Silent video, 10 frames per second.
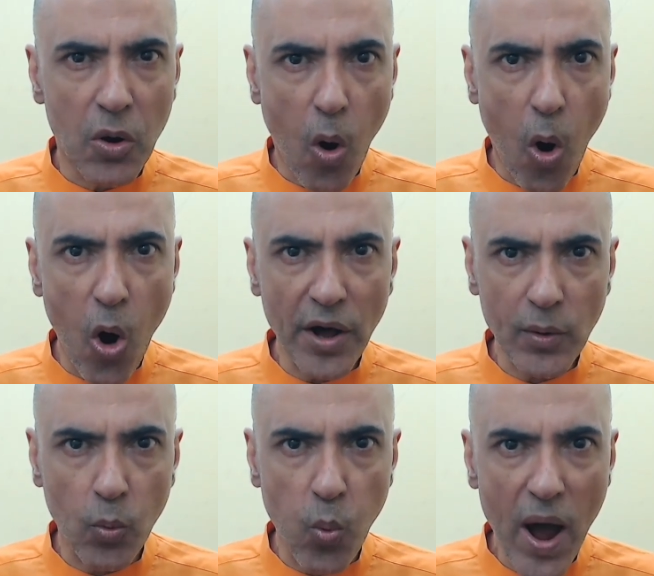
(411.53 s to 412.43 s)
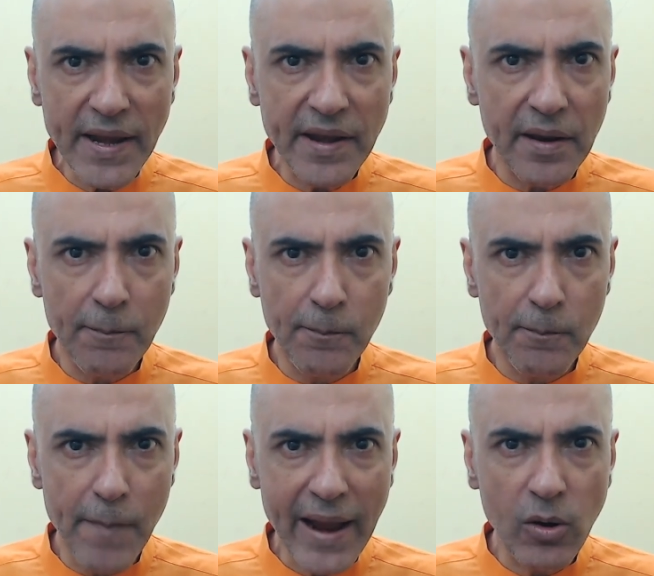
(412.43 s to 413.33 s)
or 1
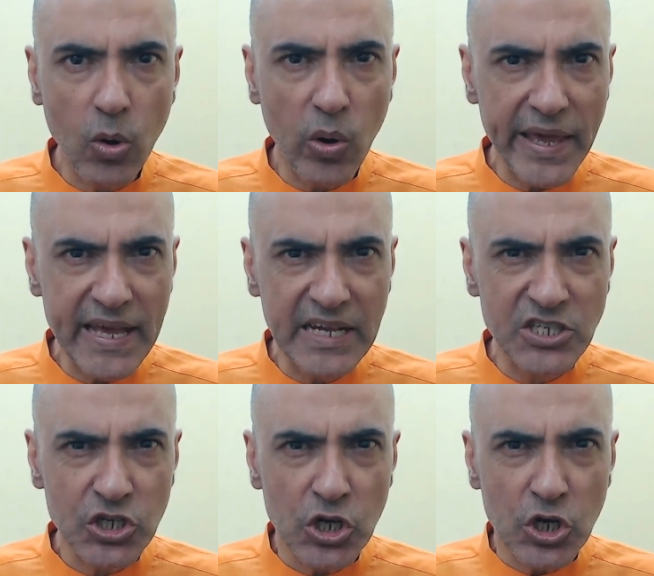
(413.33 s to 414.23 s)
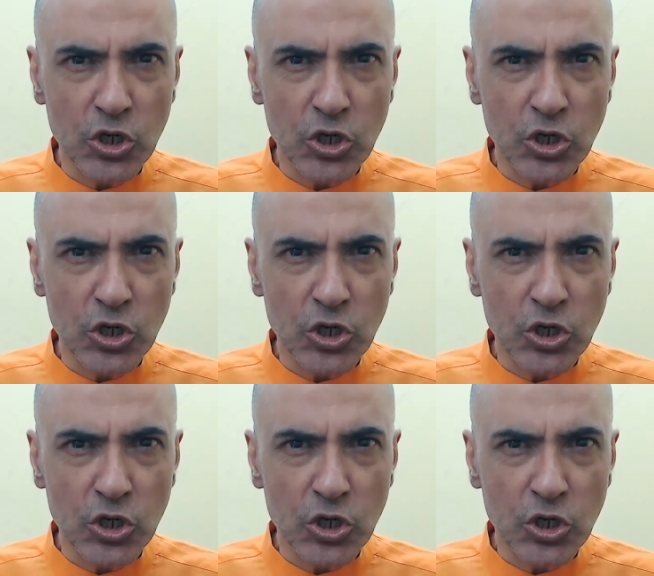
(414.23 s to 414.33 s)
mango each